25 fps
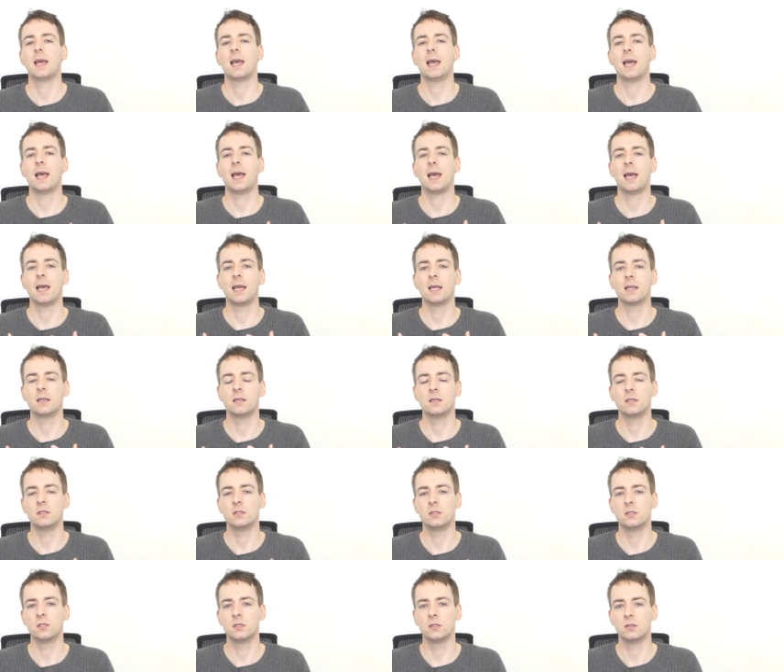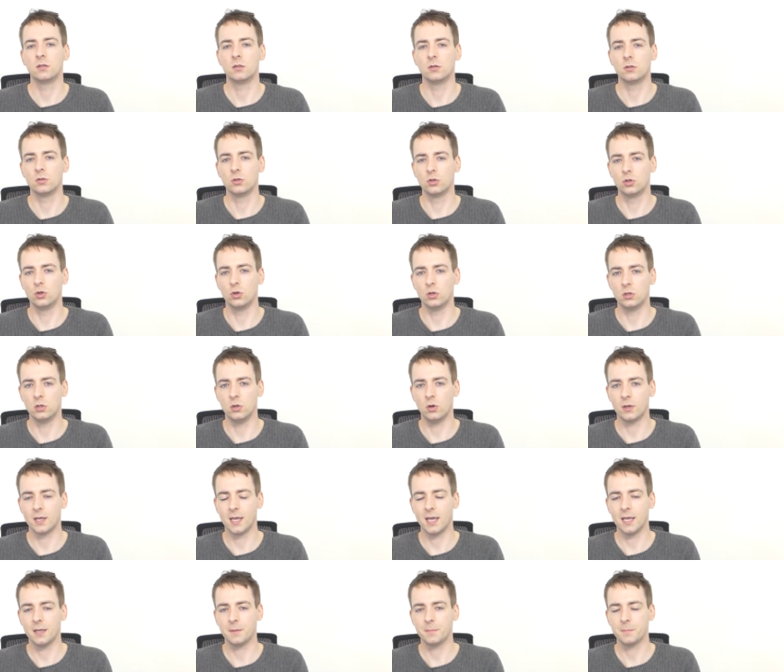and good
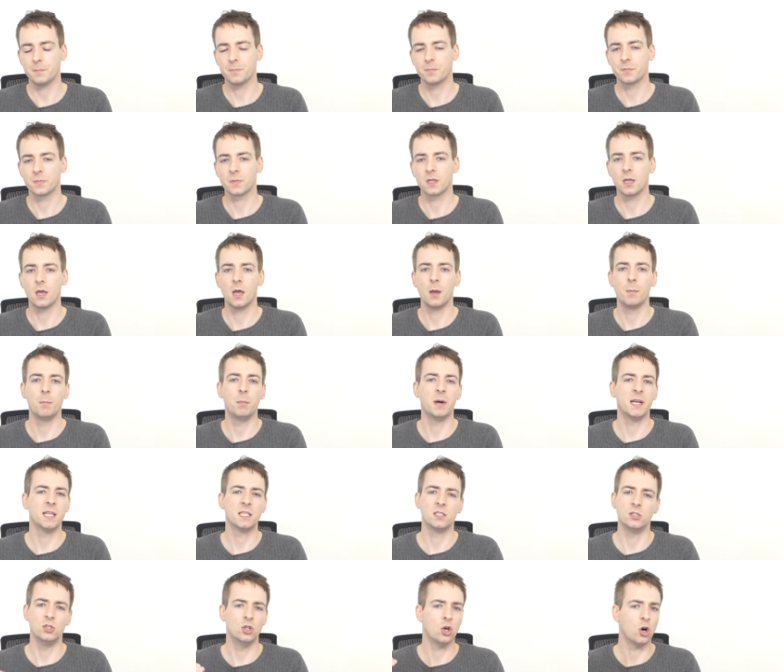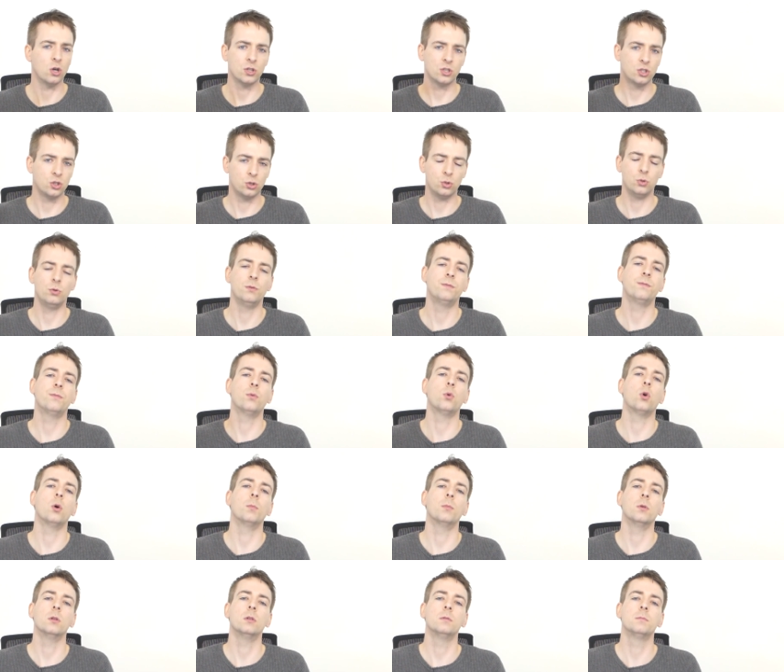looking, but it's not too
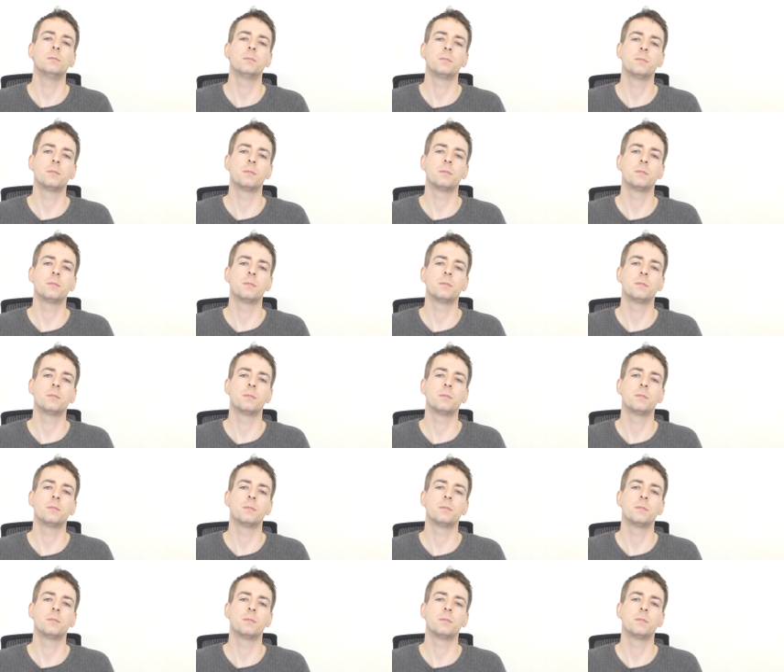formal.